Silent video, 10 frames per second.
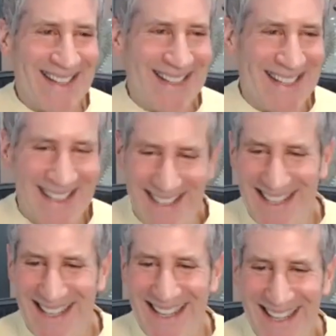
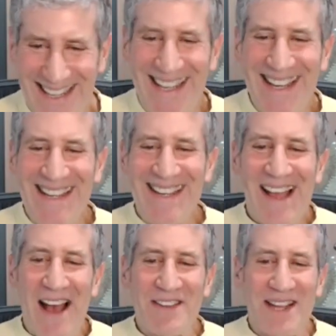
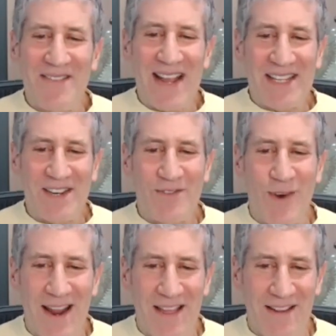I was going to mention
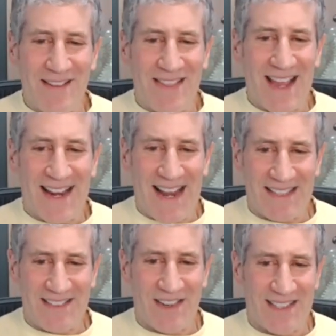one other thing in
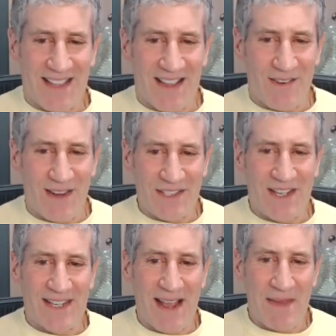answer to the
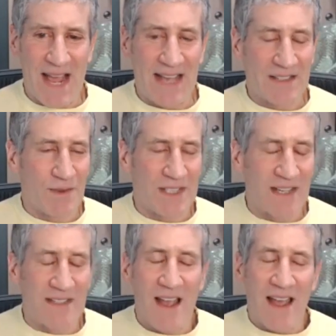question Tammy asked, which
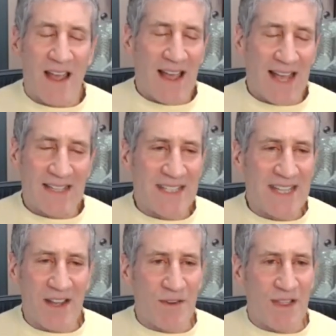is at
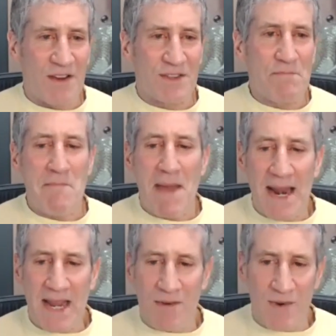CU, there's
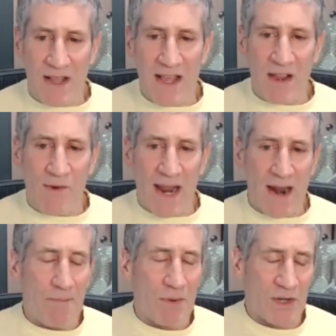many really great
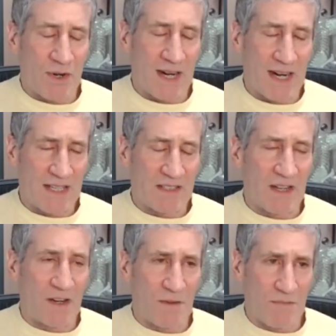opportunities to
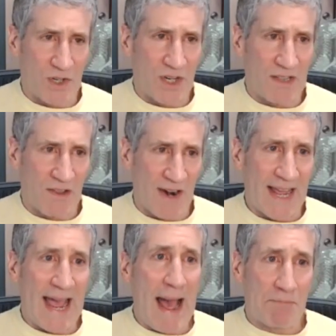do machine
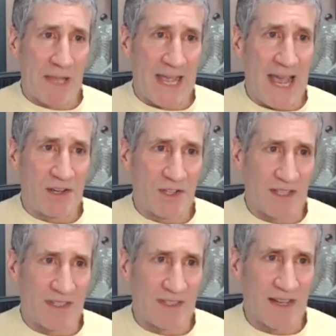learning
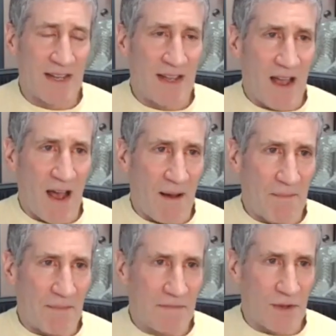applications.
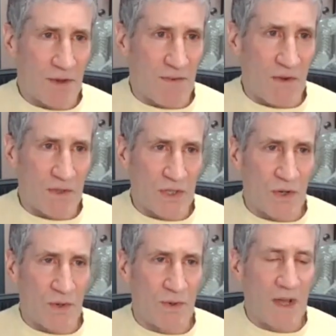So folks
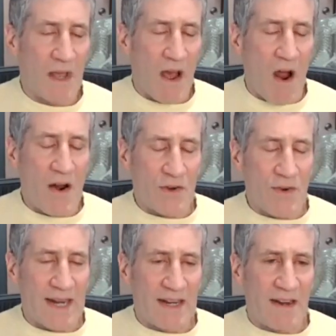who aren't
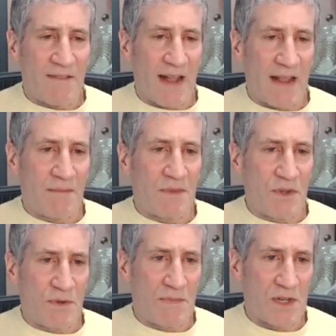trying to develop
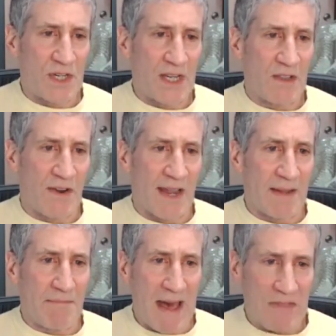new machine
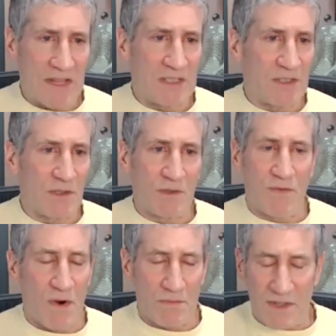learning methods, new
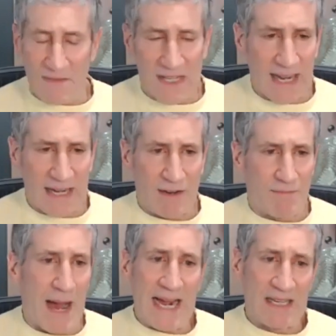forms of inductive
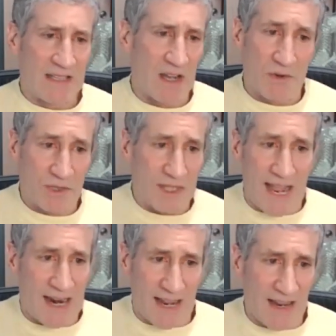bias,
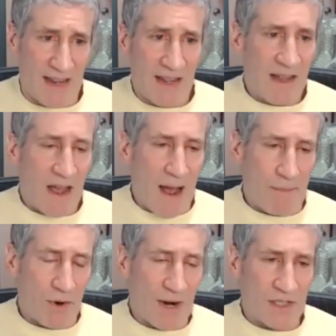understanding
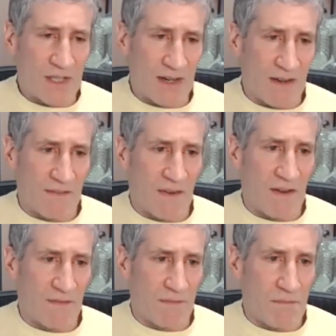operation of
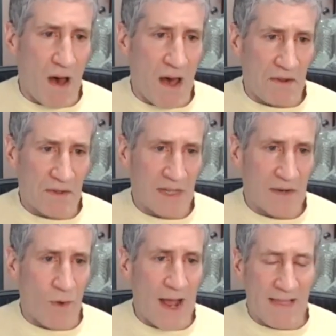models and
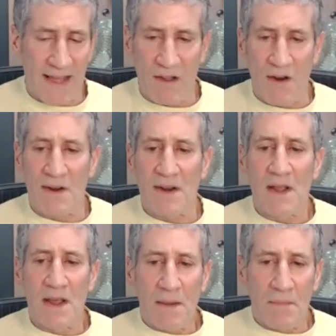why they learn,
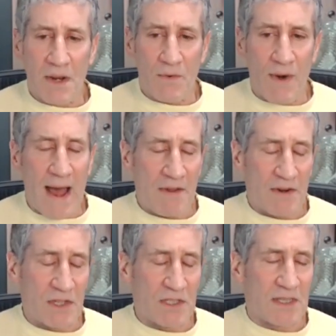but rather
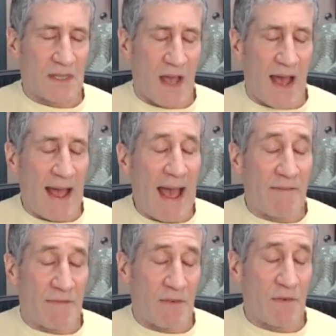just
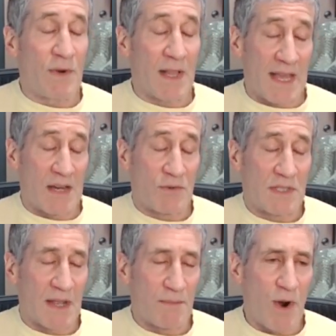have really
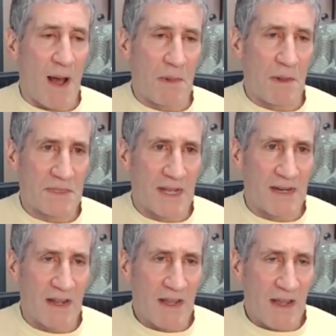interesting problems.
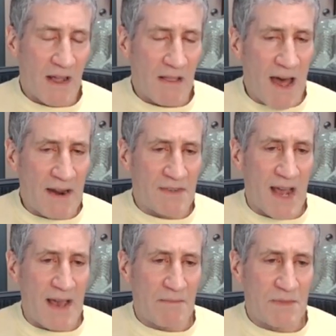And a lot of
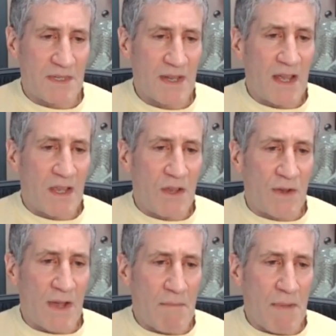times you
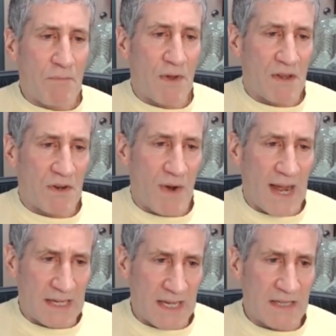come up with new
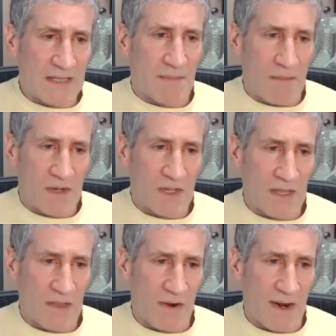ideas about
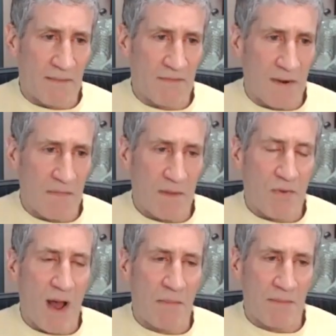machine learning from the
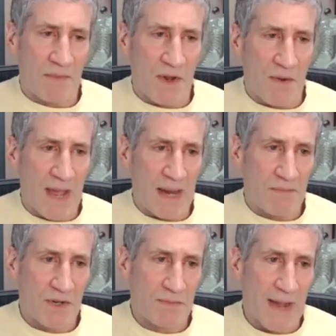problem domain
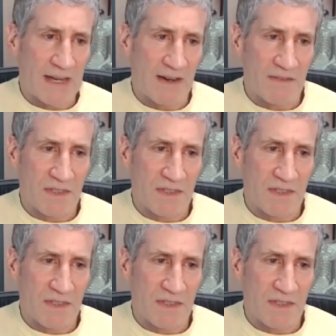perspective.